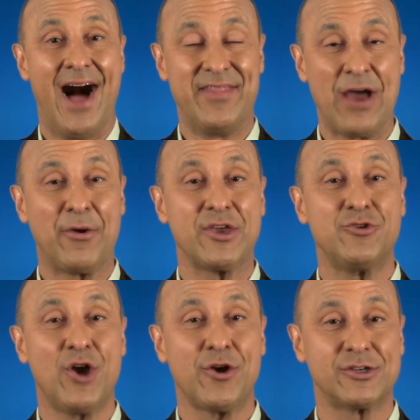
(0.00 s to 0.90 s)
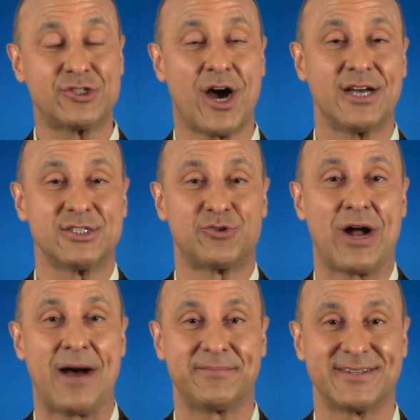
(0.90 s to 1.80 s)
And that way you know your jaw is
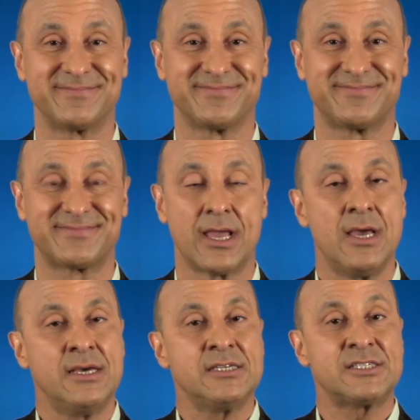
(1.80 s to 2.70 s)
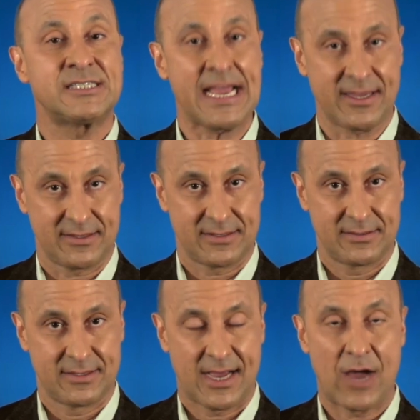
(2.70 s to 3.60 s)
dropped. Second,
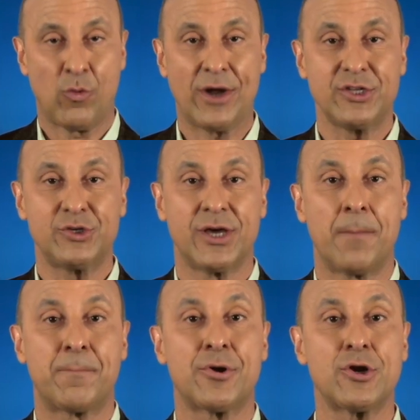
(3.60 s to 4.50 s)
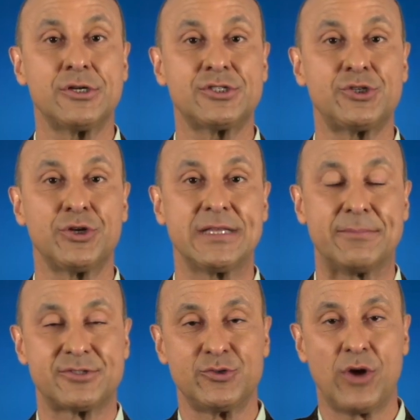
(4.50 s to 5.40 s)
I want you to purse your
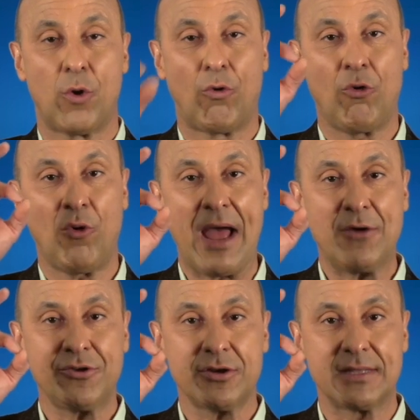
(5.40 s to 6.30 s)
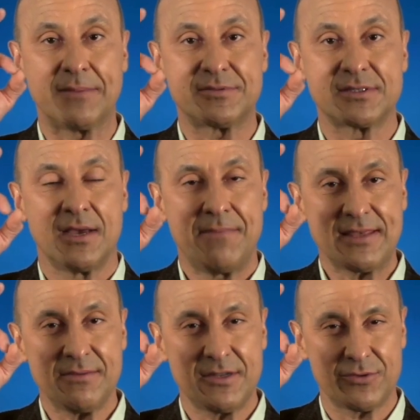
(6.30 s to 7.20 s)
lips, to round your lips.
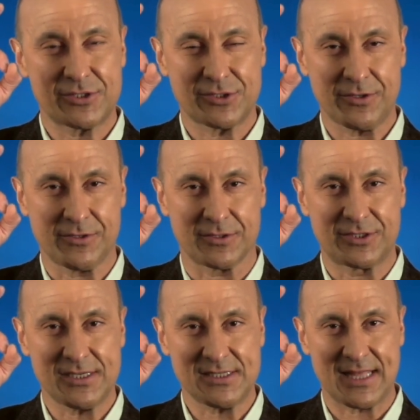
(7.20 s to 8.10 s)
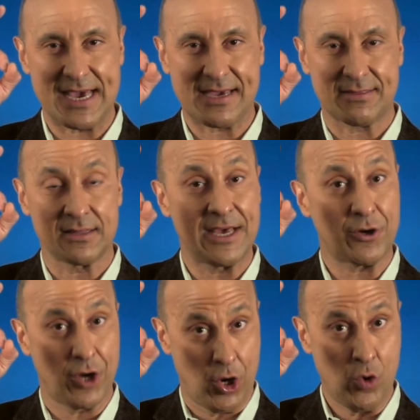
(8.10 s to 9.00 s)
Make them into a circle. Just like the
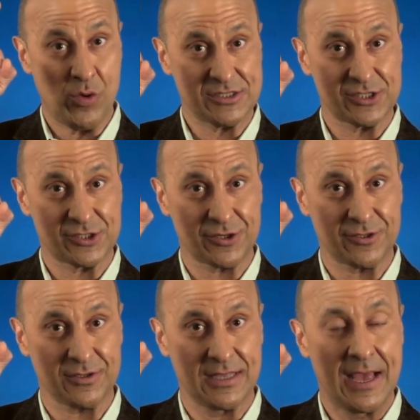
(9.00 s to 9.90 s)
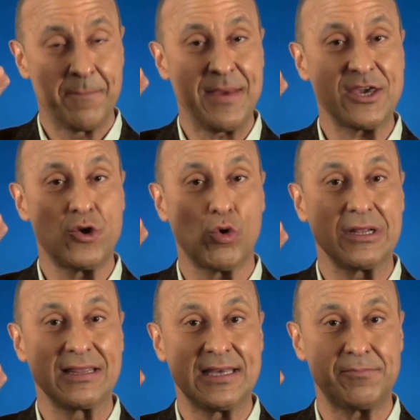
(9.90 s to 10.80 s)
letter O is a circle, make your
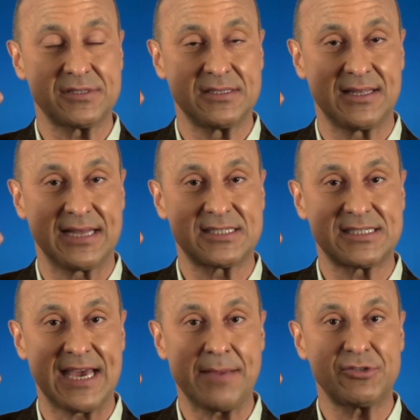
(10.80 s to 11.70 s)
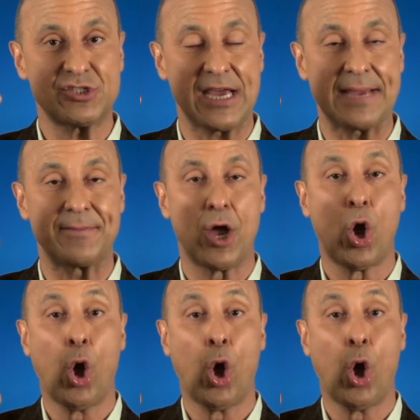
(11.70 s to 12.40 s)
lips into that same shape.